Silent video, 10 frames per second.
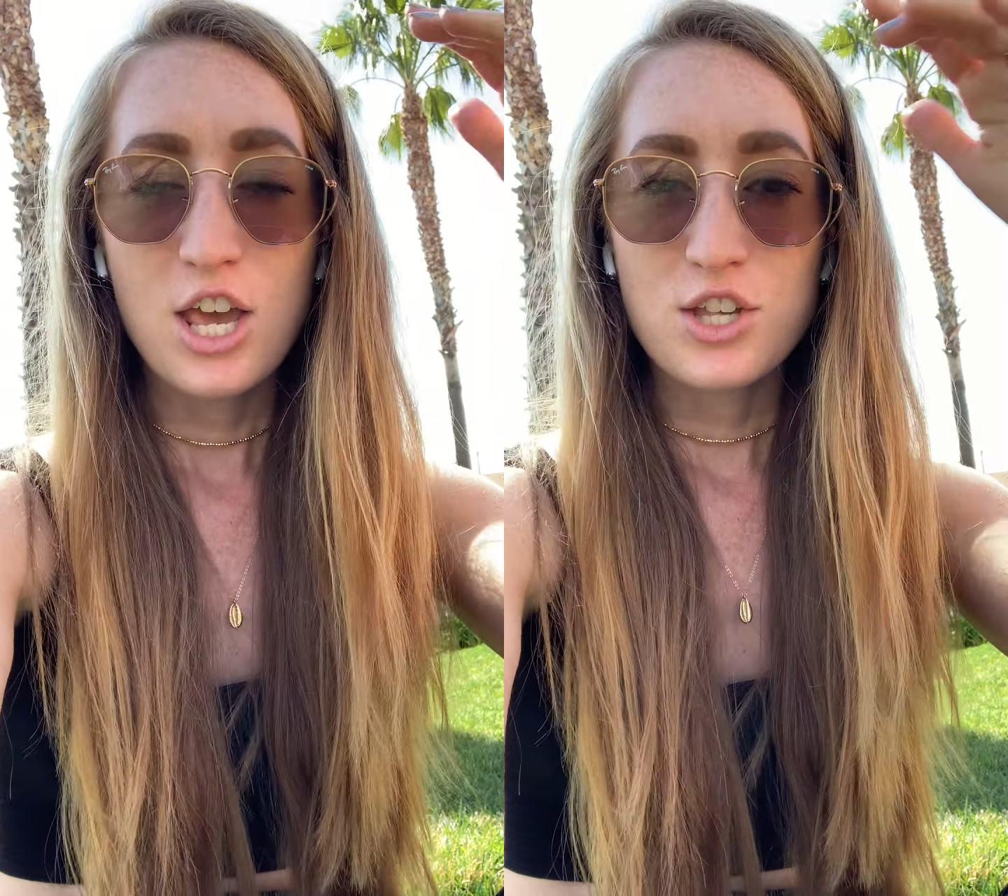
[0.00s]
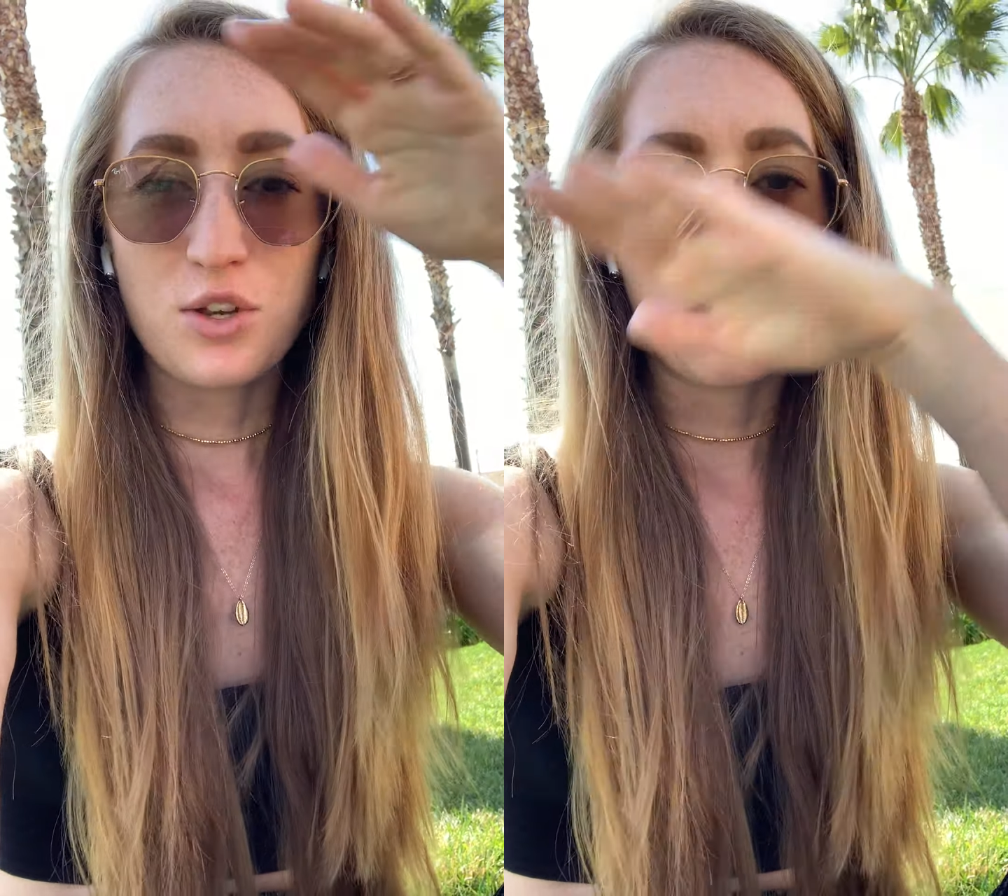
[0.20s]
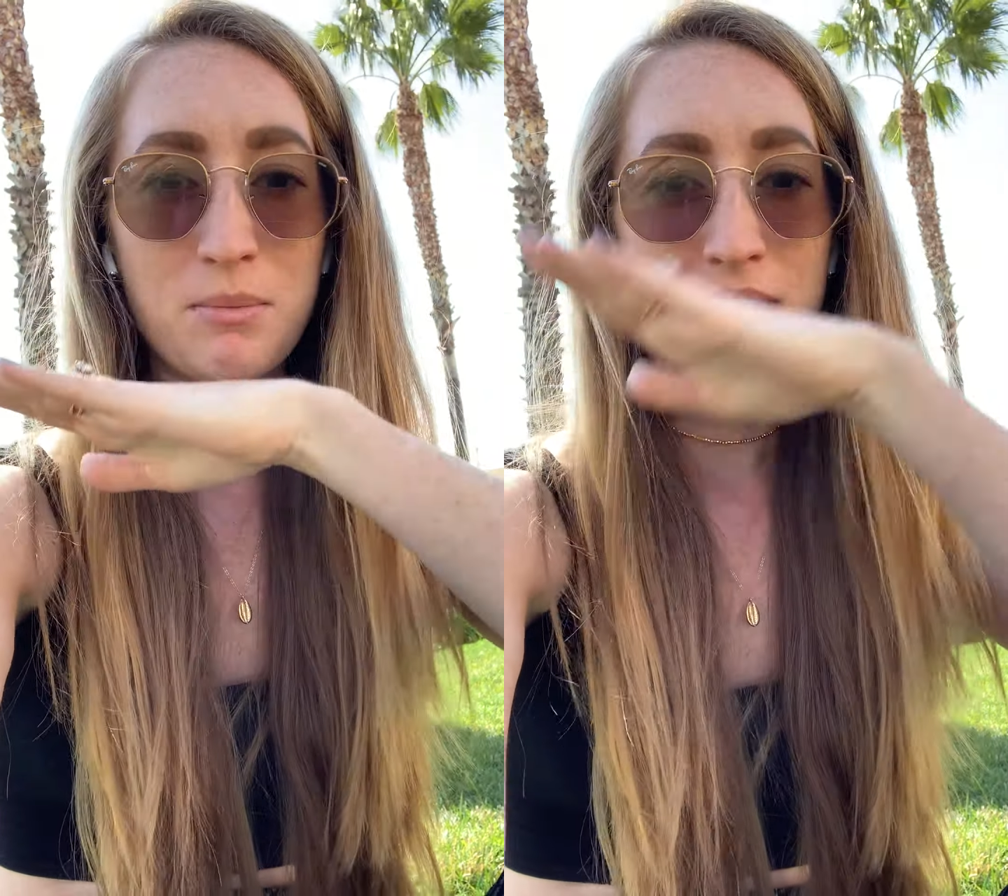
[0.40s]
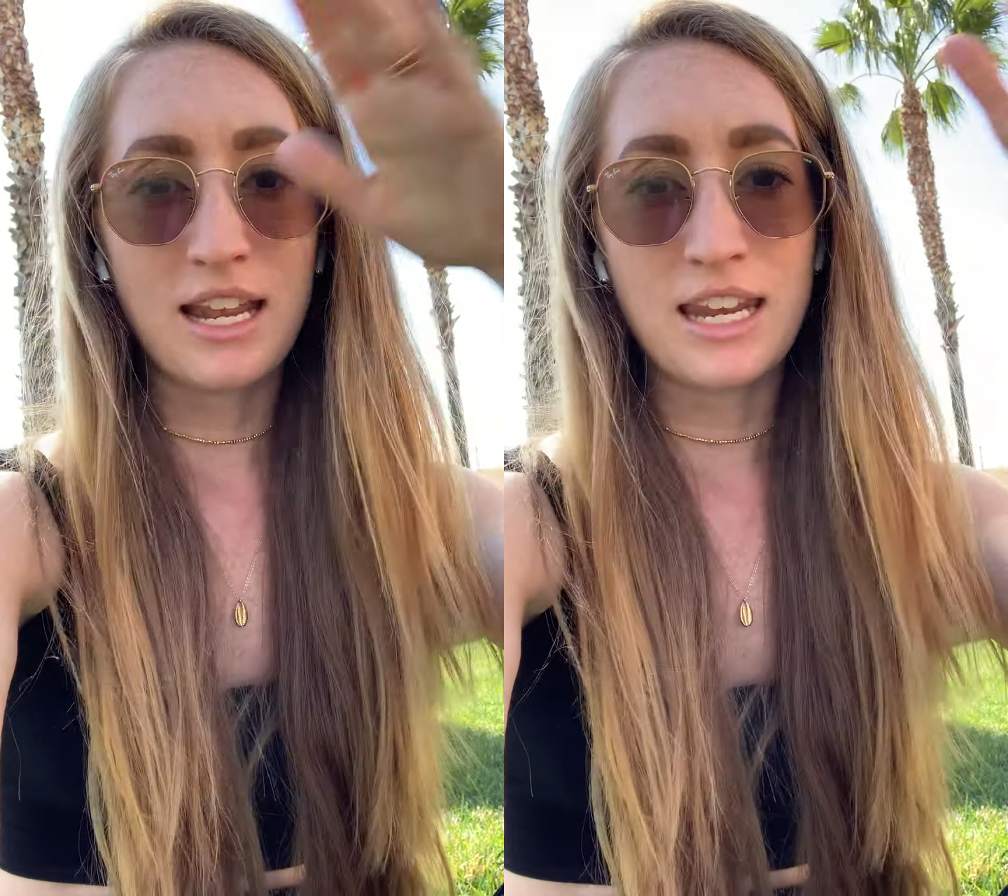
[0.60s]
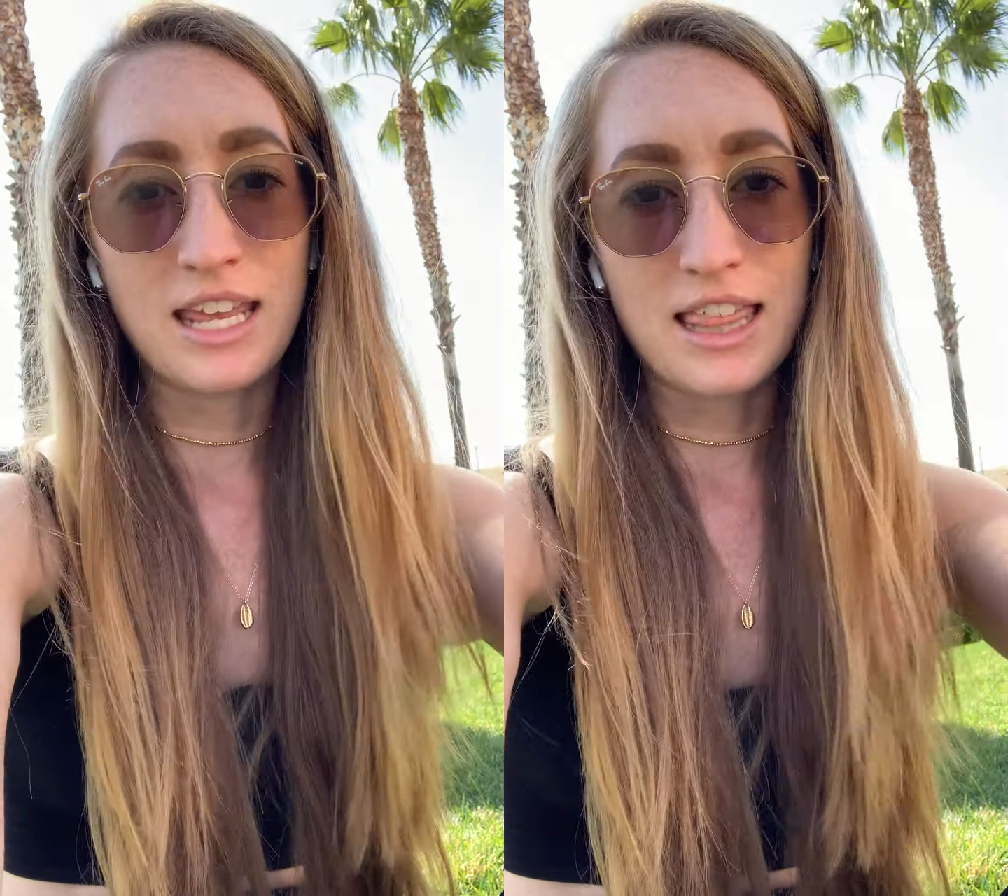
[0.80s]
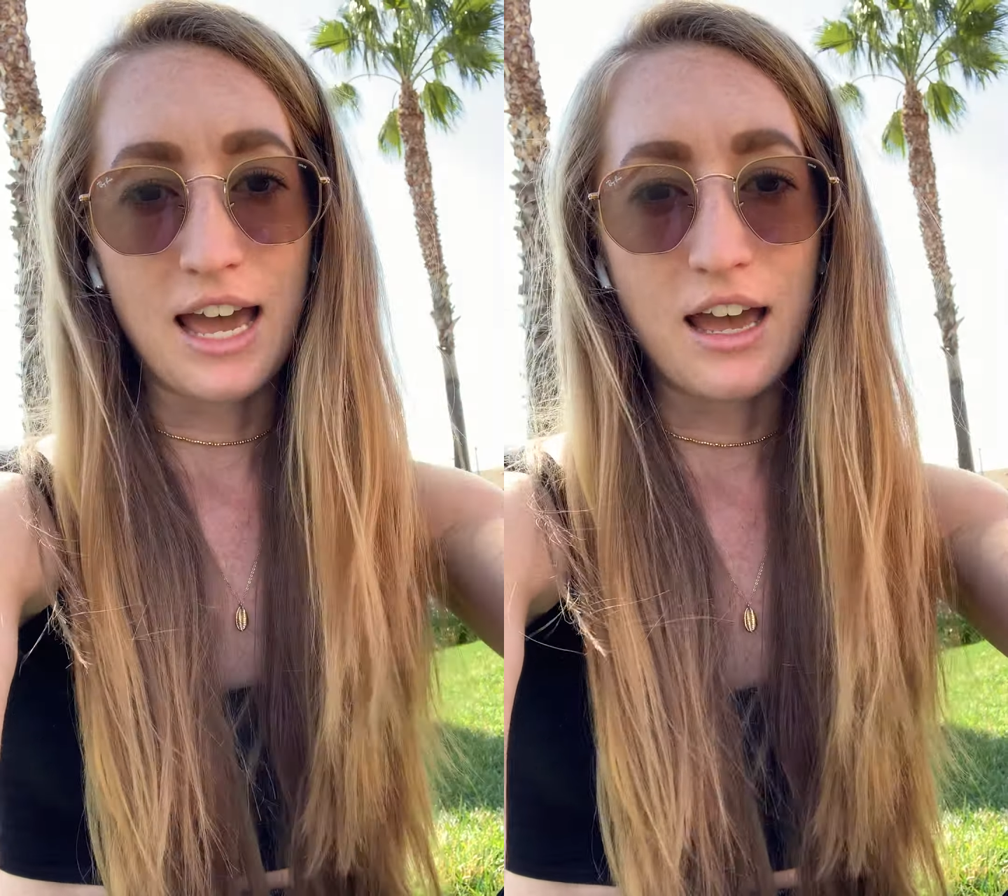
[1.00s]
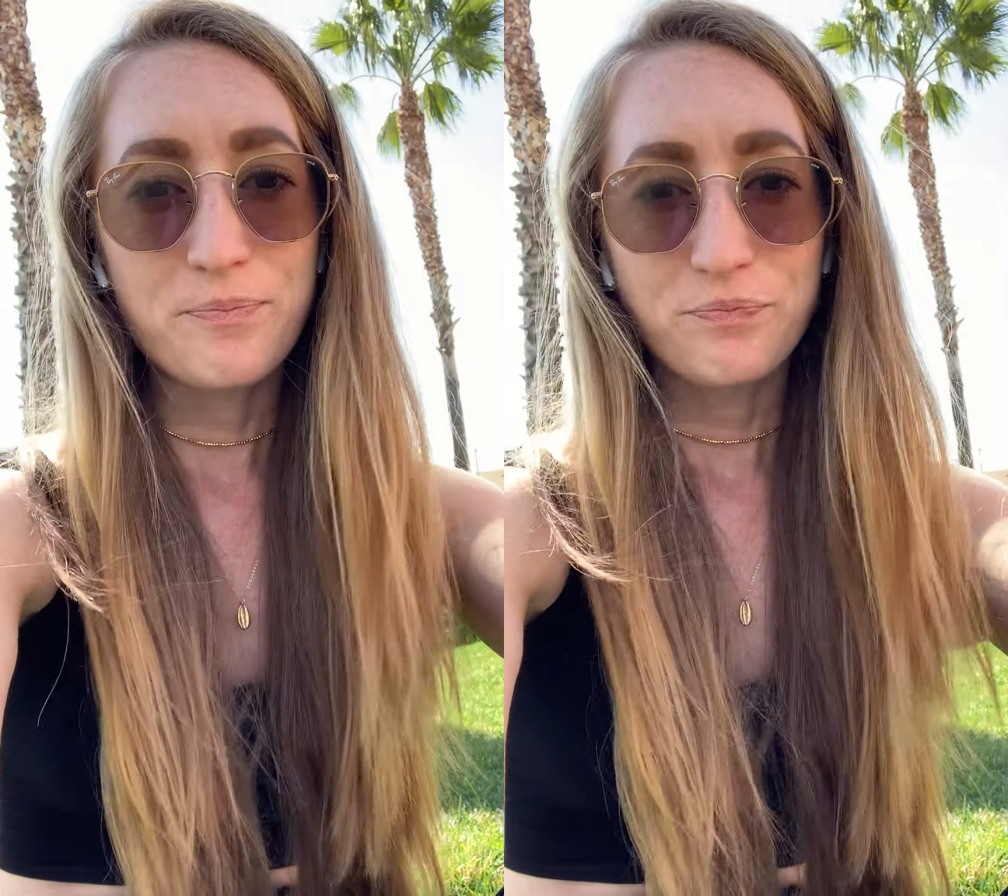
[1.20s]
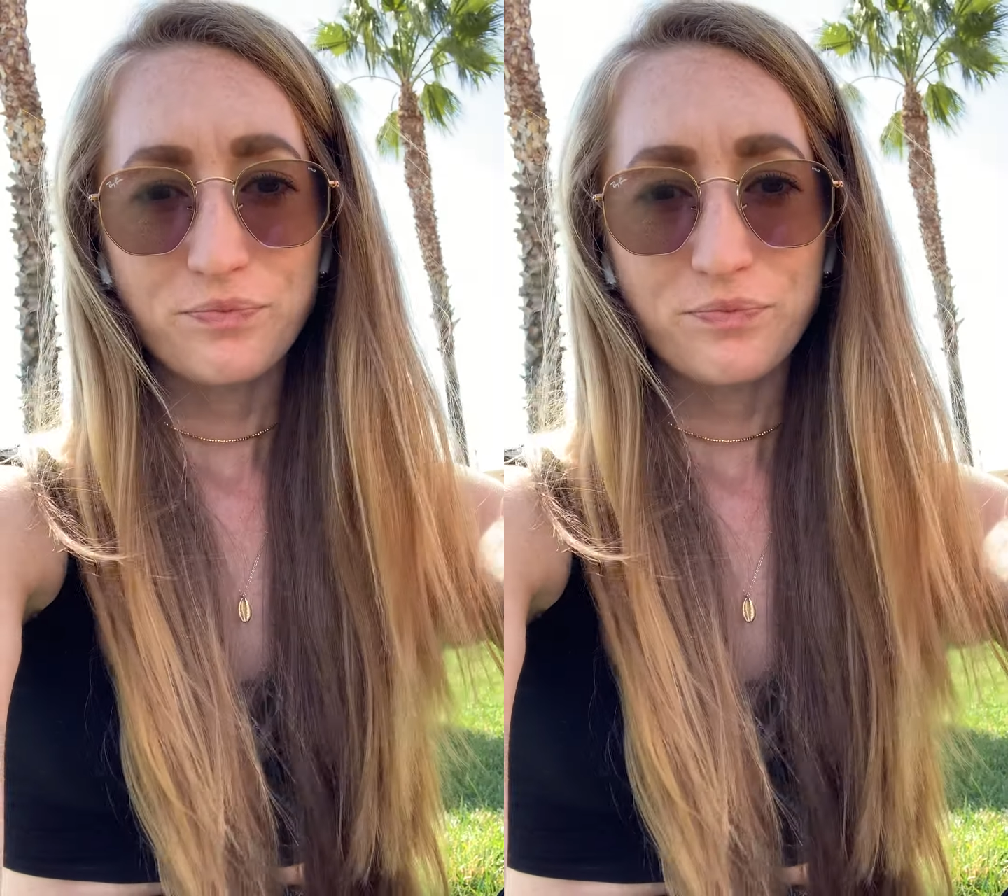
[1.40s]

So I'm getting that